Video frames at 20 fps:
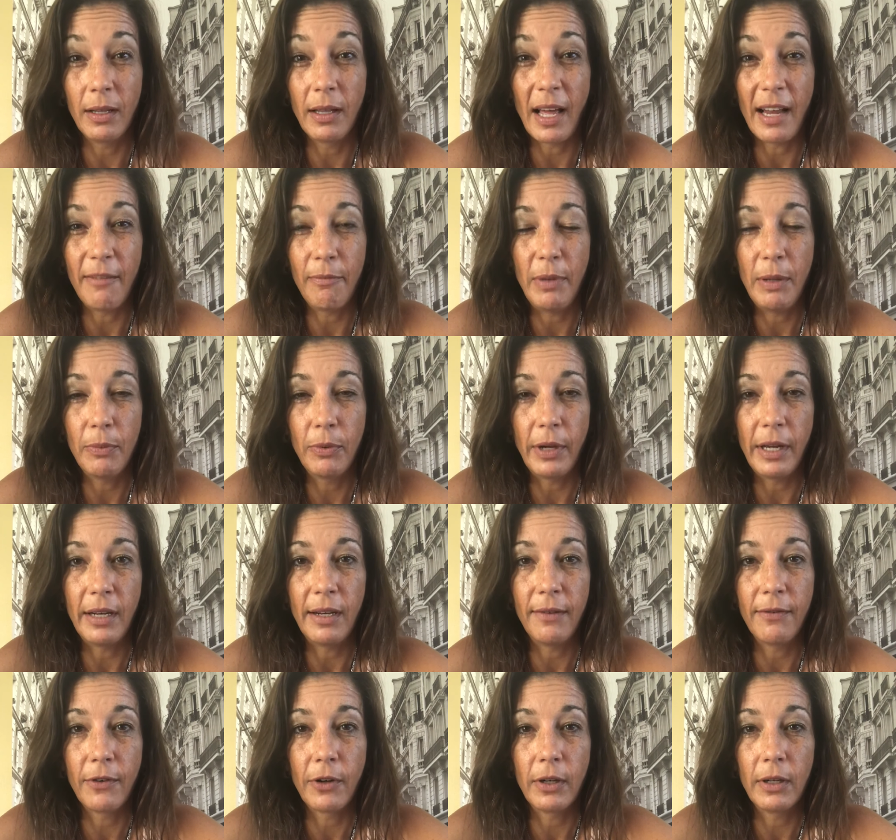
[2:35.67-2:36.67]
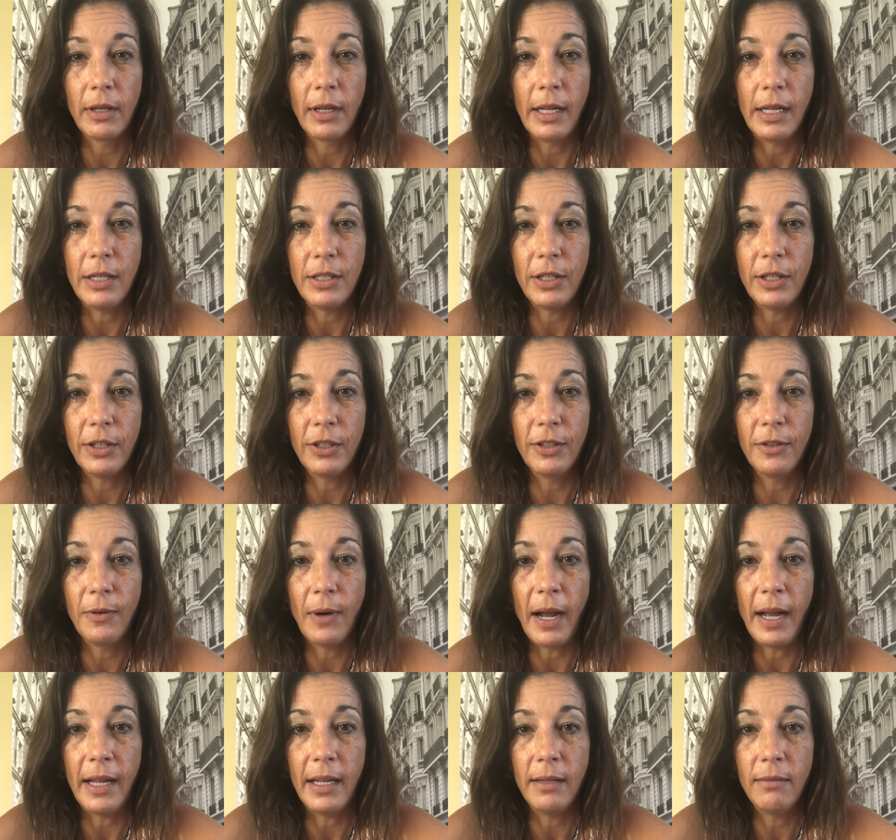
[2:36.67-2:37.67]
a lot of people inadvertently do
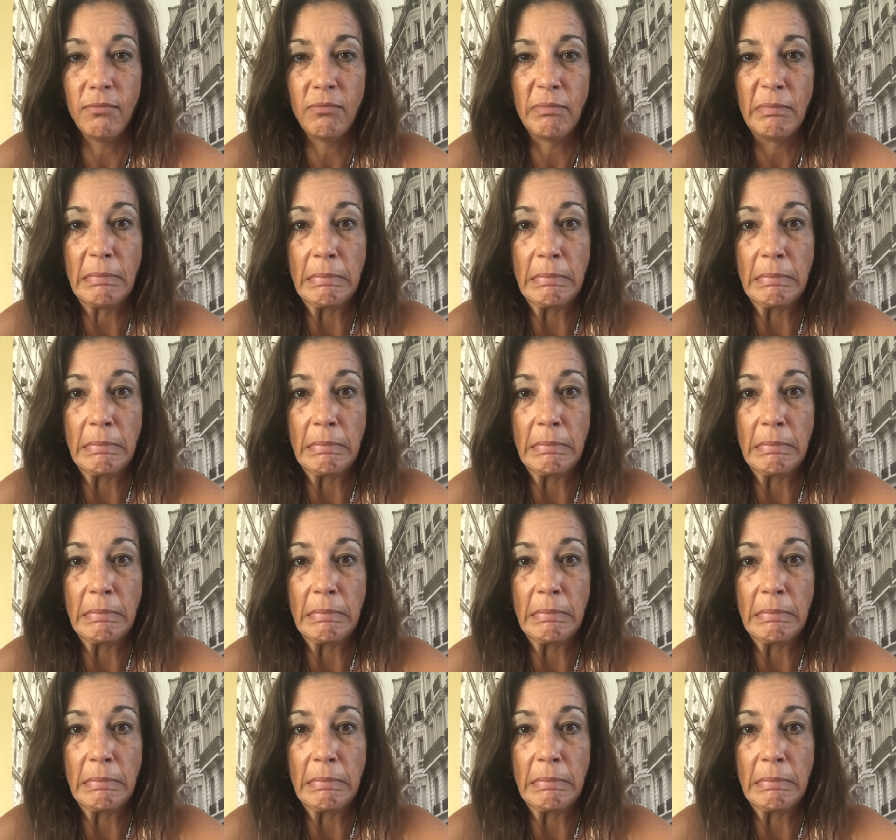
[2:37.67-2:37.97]
I